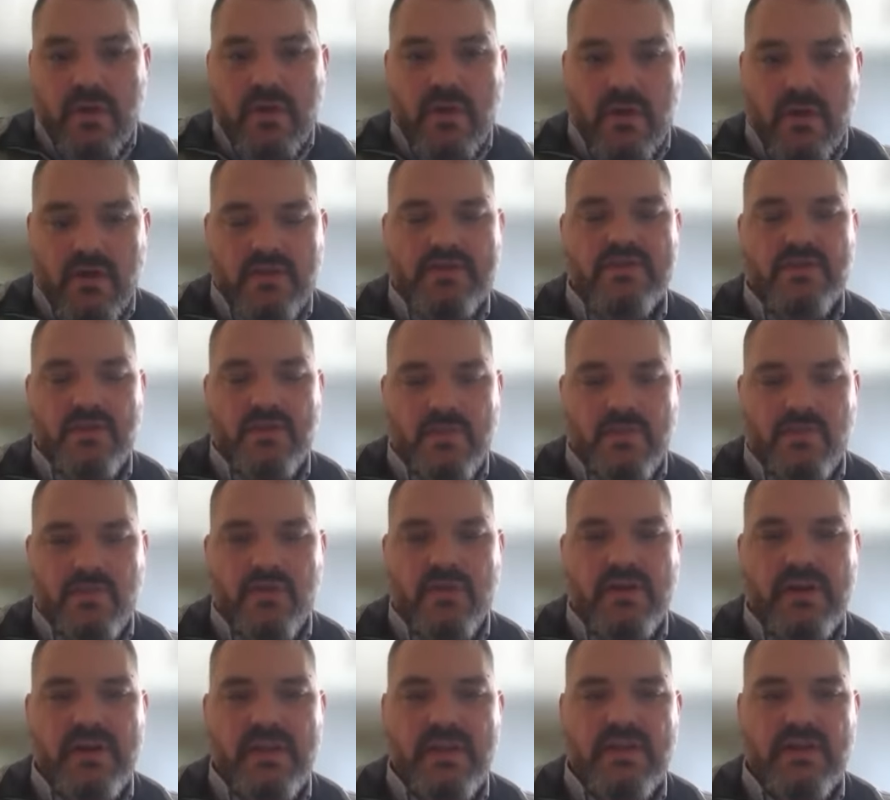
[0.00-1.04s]
also
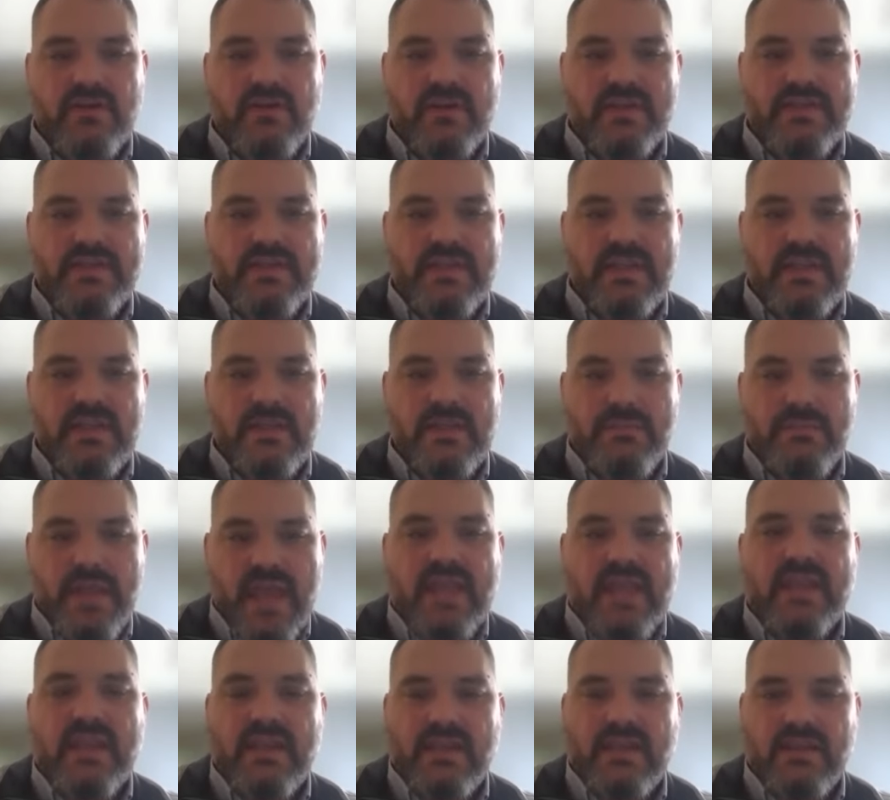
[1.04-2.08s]
important here is the
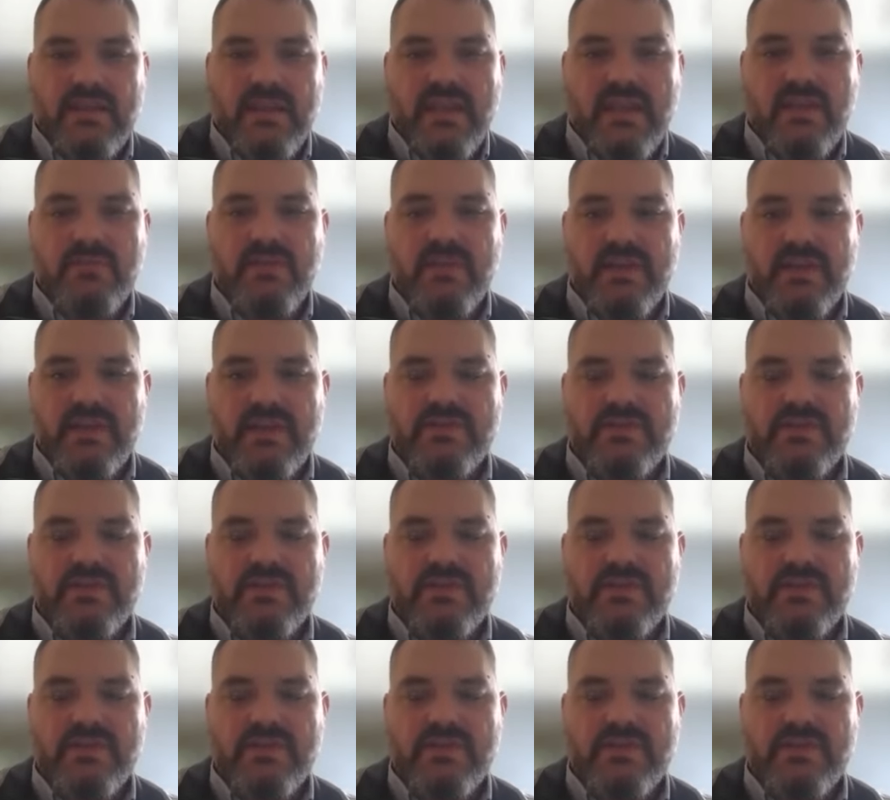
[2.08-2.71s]
bagging and labeling.